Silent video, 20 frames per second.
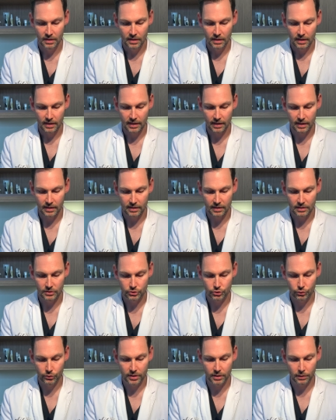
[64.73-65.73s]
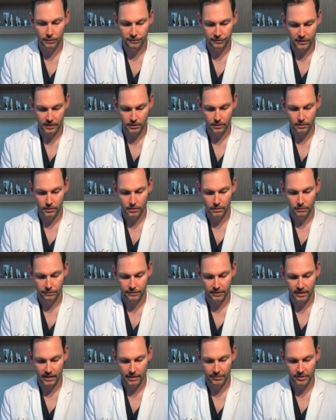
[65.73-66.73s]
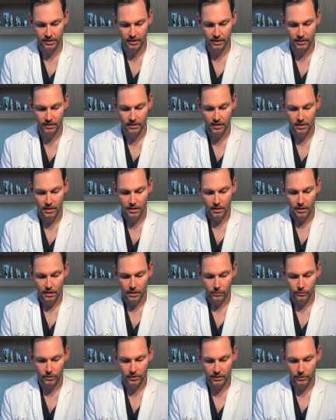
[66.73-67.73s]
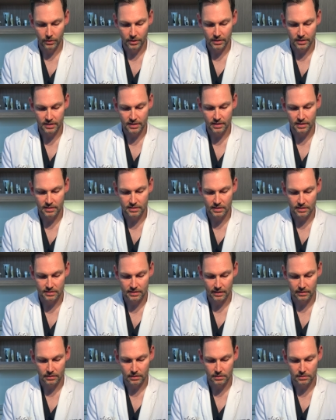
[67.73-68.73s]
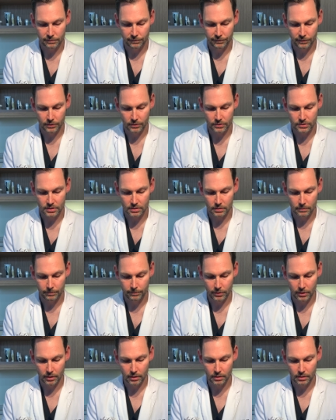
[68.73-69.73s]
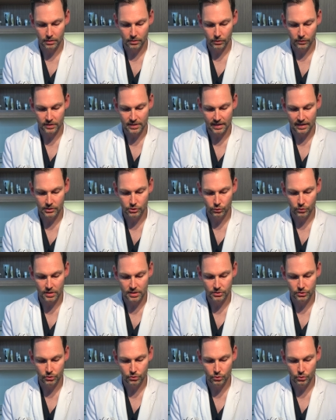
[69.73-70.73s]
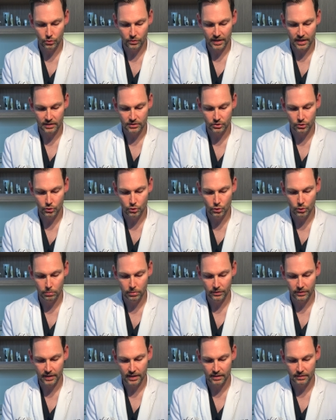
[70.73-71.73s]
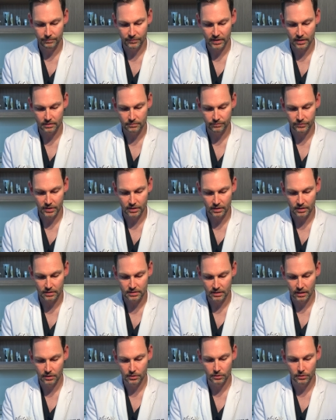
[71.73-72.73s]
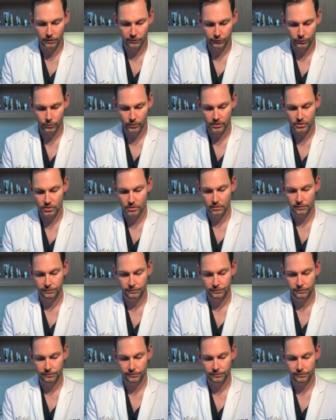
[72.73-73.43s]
And in trigger finger phenomenon, really what it is that this first part, or the entry to that tube, or that tunnel through which the